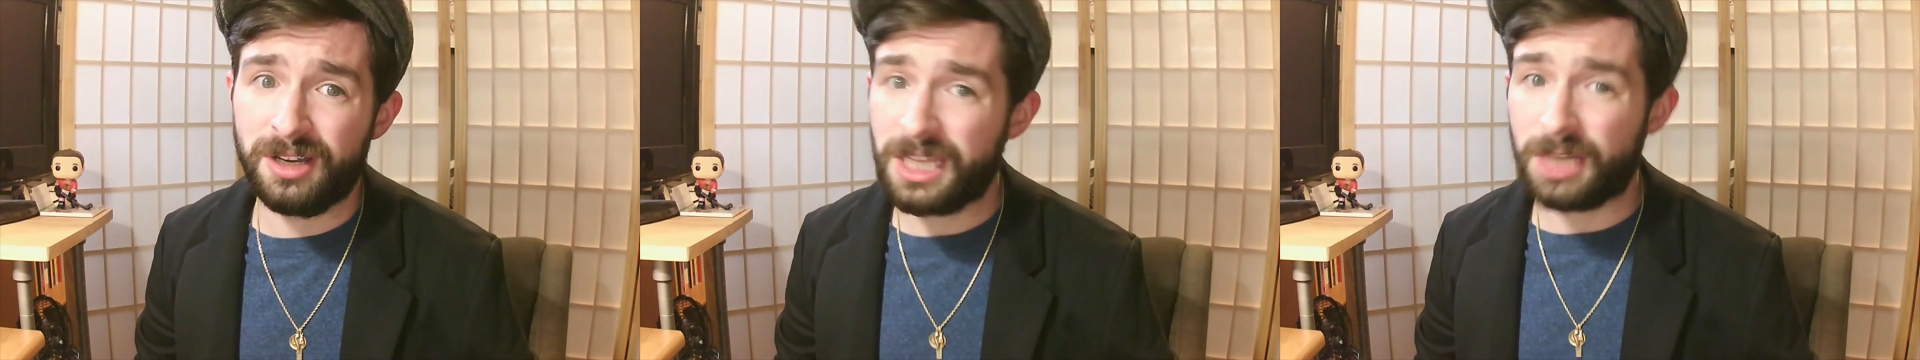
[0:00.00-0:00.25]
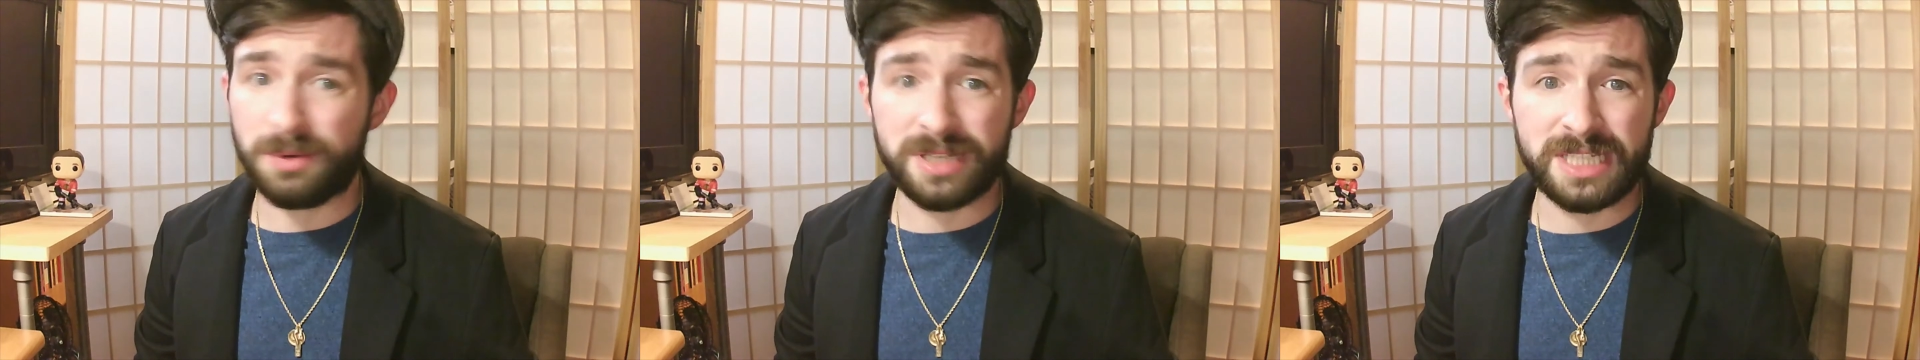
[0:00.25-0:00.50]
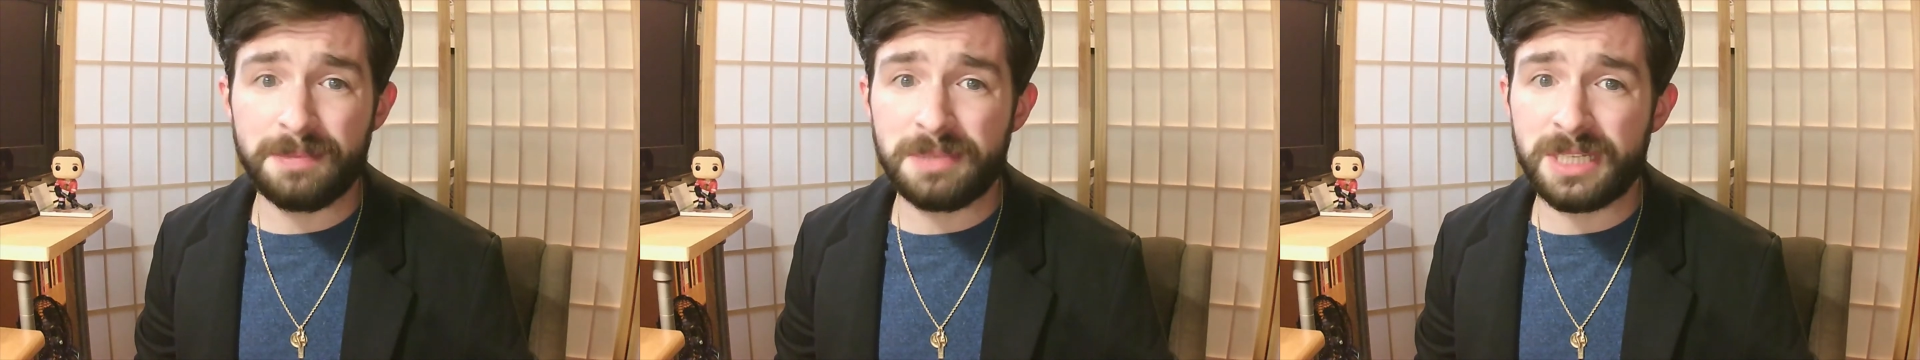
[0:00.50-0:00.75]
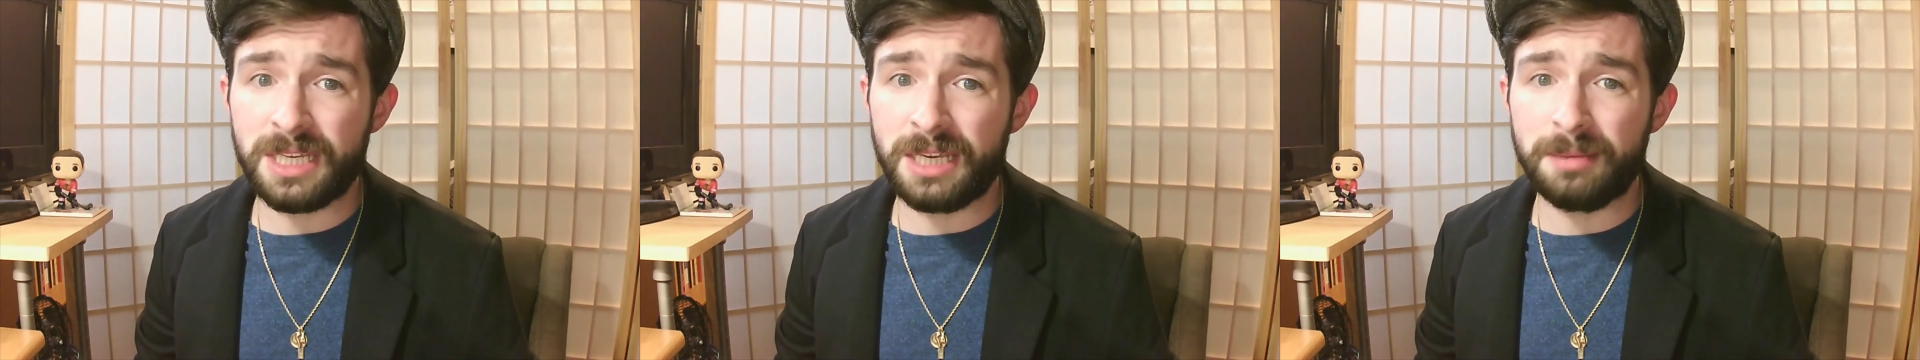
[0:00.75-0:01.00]
They're a deep
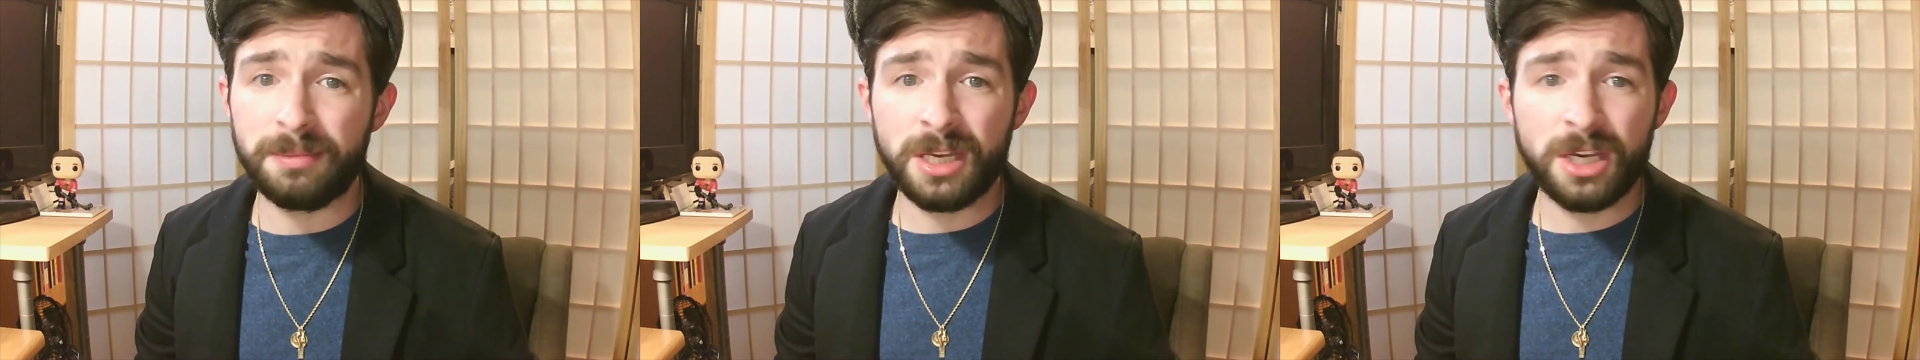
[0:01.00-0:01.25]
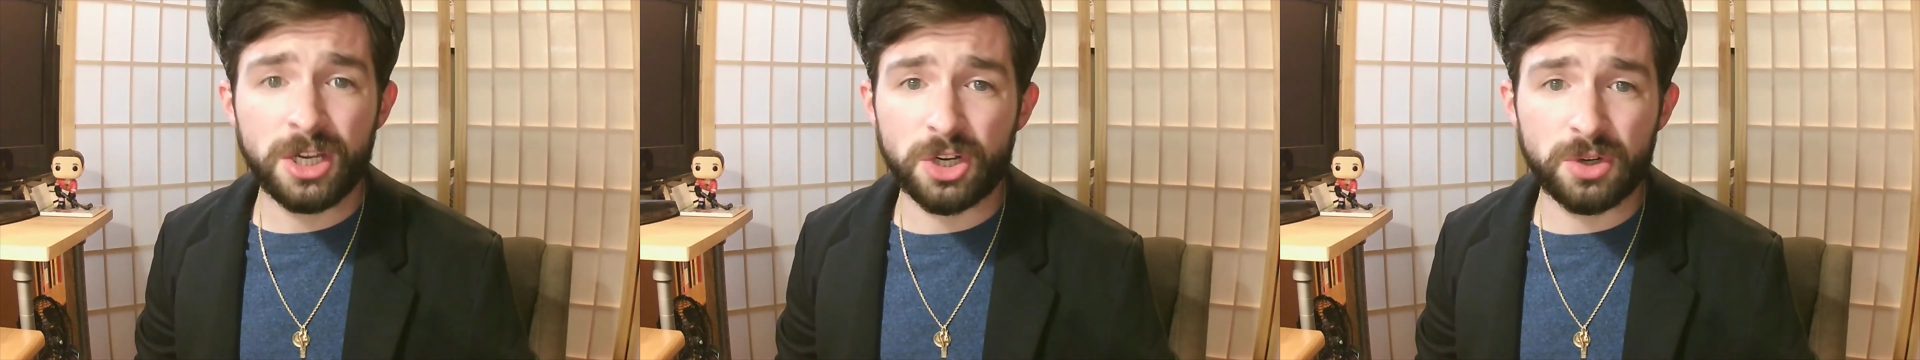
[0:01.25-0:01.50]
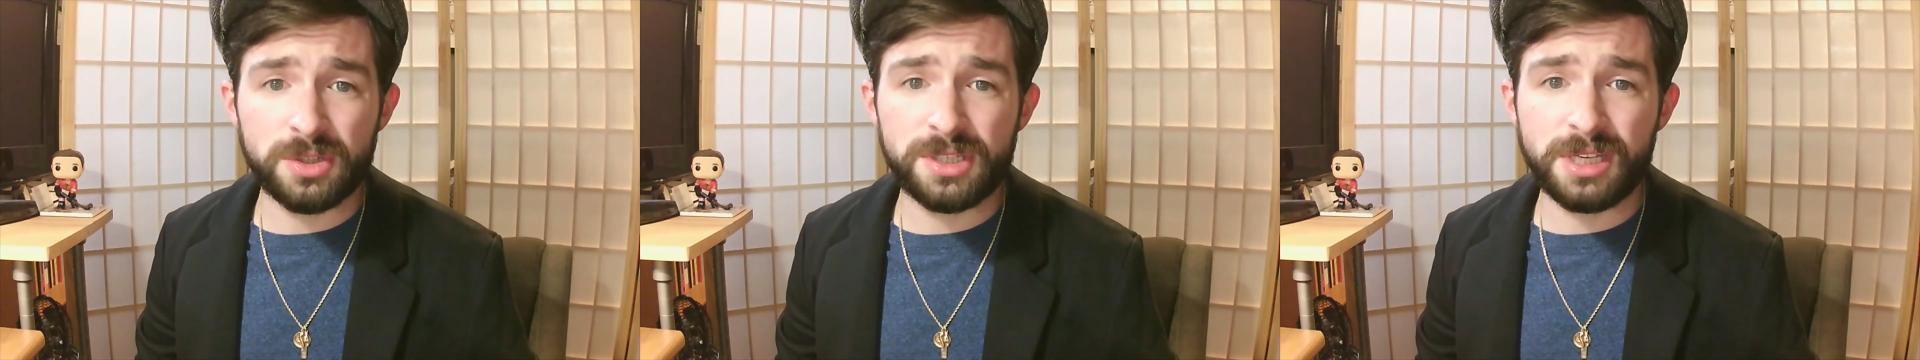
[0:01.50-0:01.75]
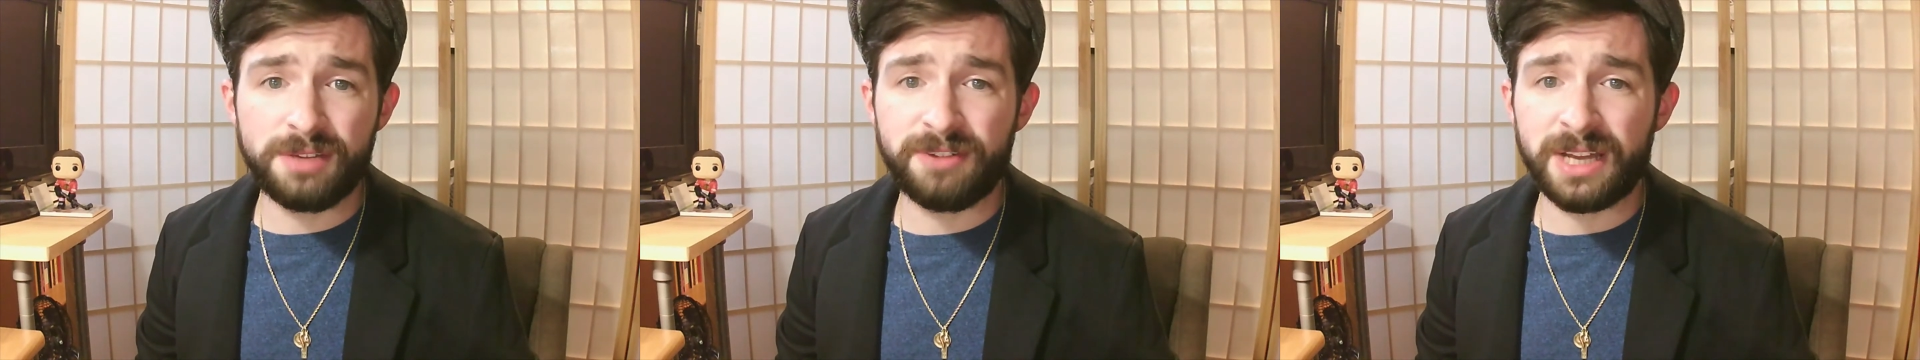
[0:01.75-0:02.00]
team, good
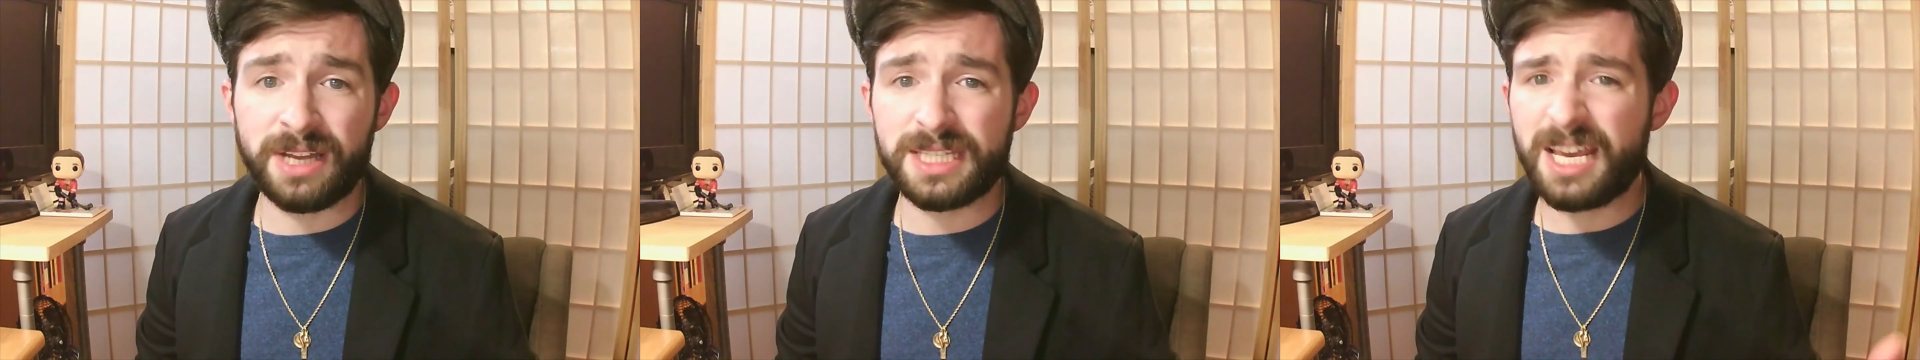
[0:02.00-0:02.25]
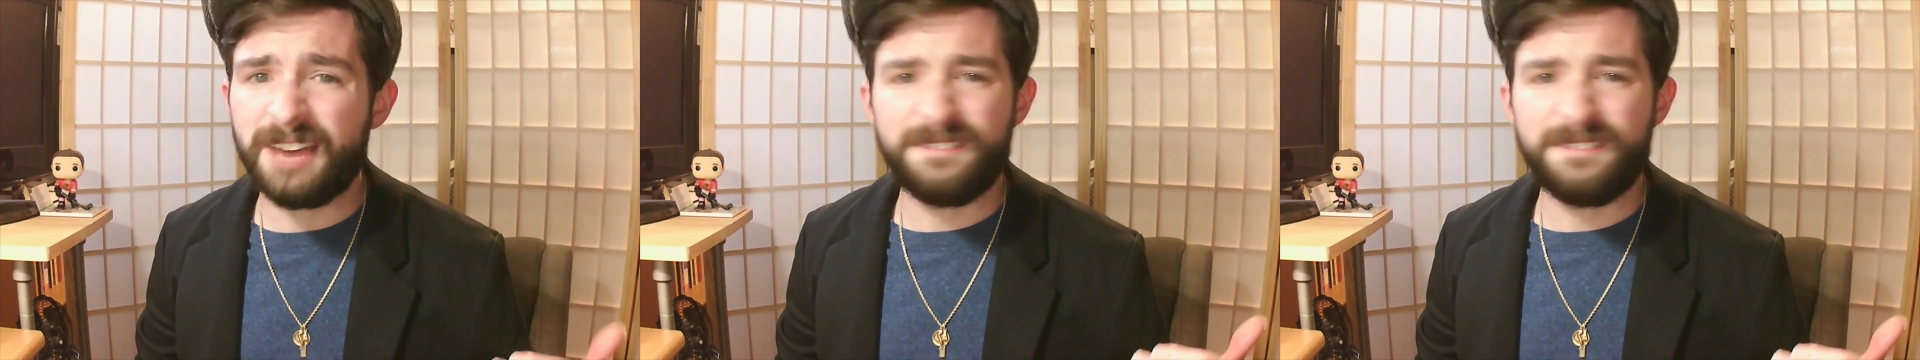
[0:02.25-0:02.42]
defense,